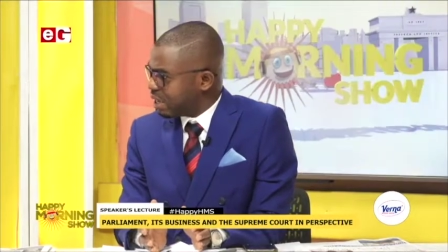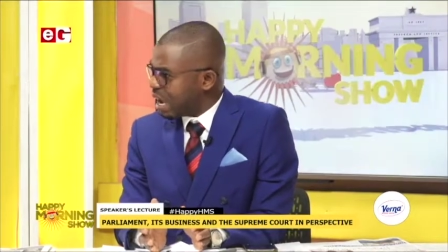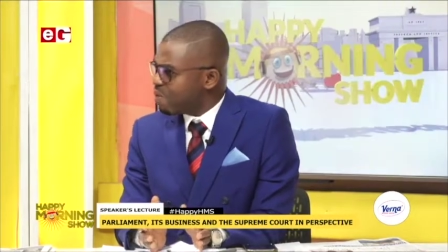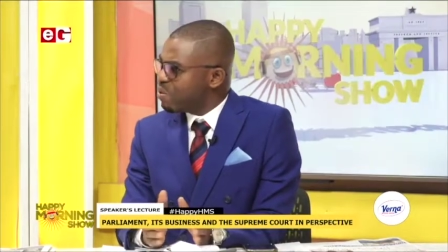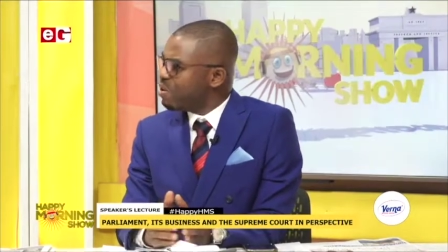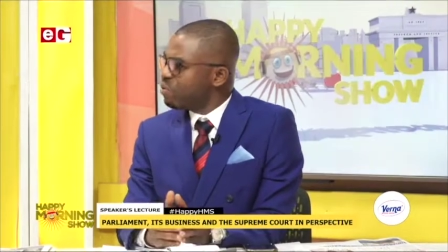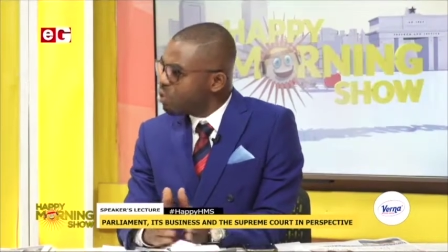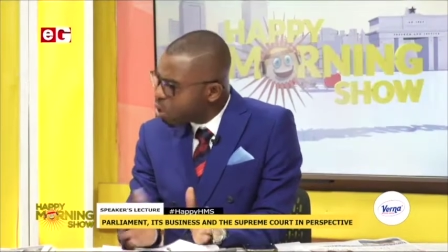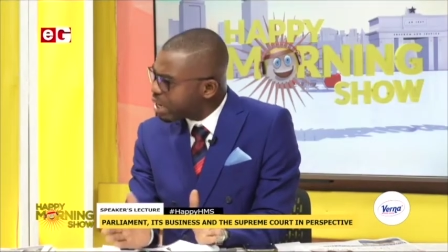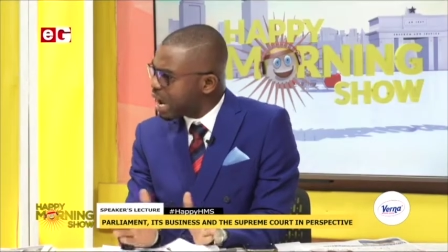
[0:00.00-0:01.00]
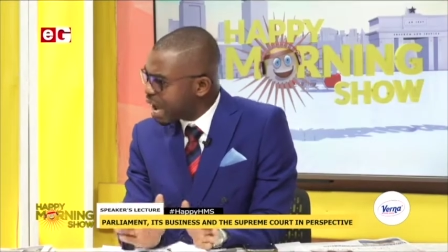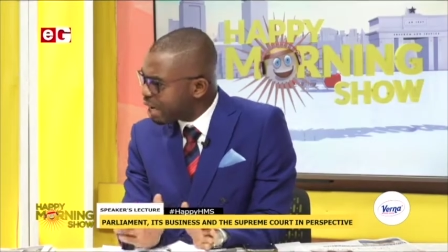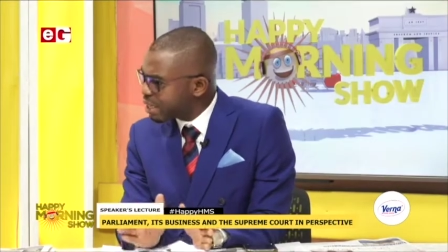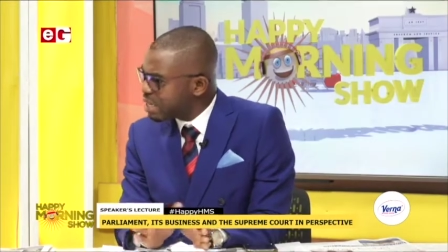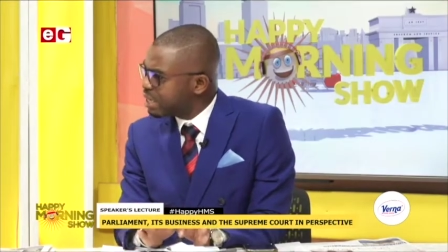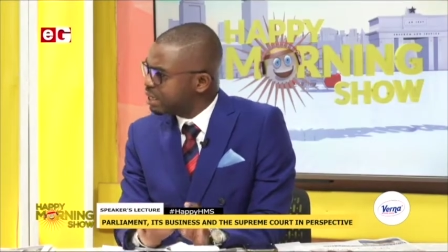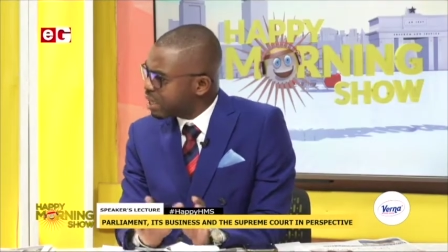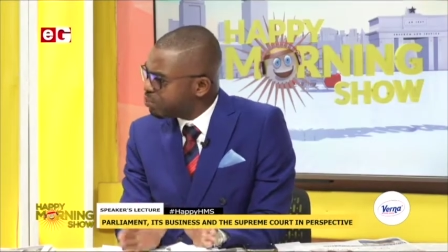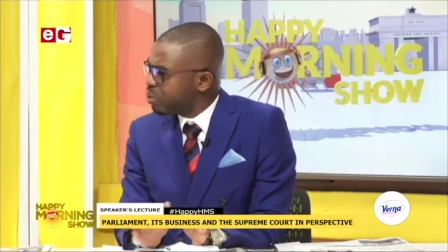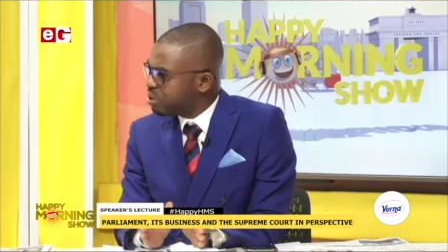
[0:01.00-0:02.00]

i mean we've not had deputy